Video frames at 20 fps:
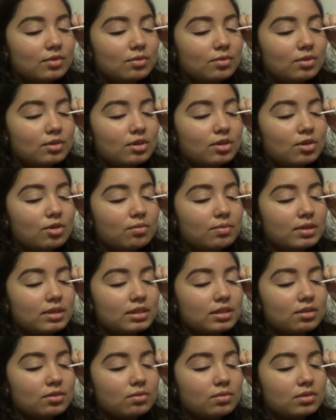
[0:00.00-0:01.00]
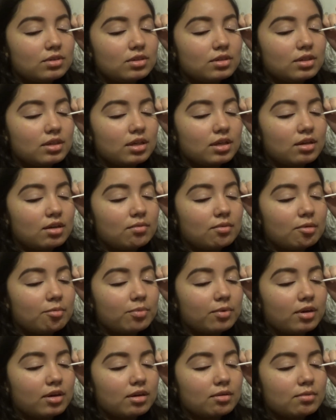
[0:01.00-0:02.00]
Well, no, because I don't want you to get it on my
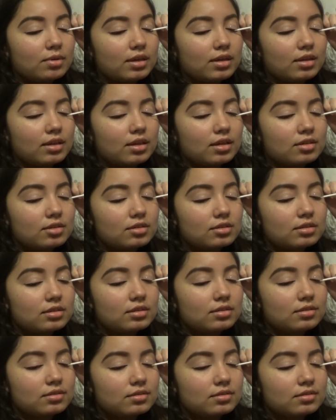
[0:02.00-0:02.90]
bottom eyelashes.